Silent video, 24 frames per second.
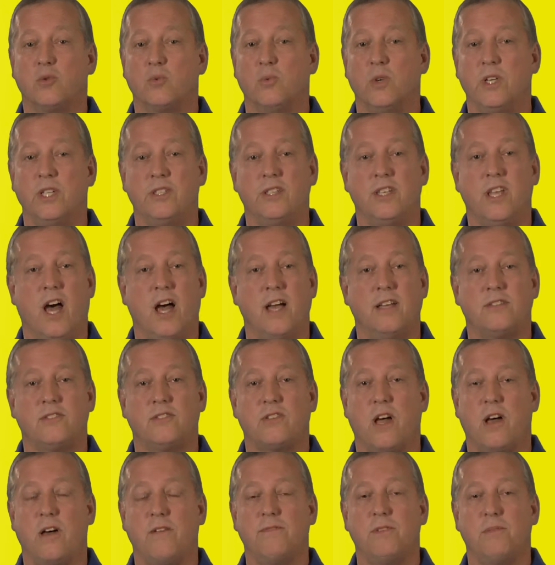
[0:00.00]
will not
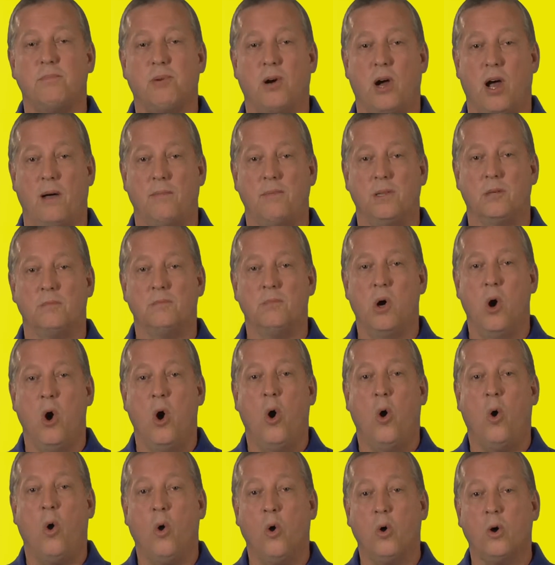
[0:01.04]
solve the problem
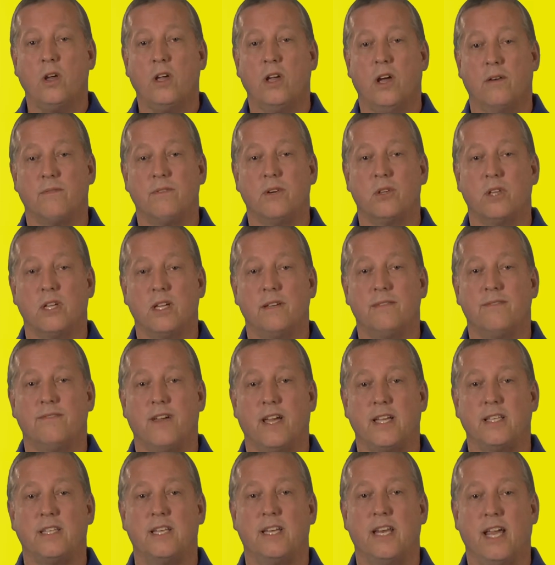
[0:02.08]
or cover the
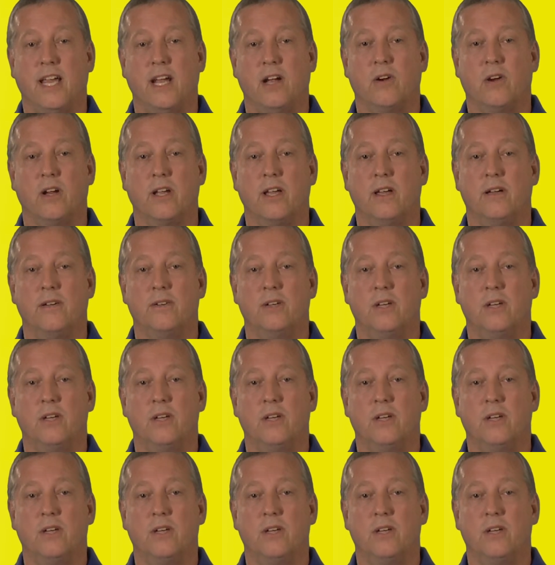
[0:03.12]
affected area.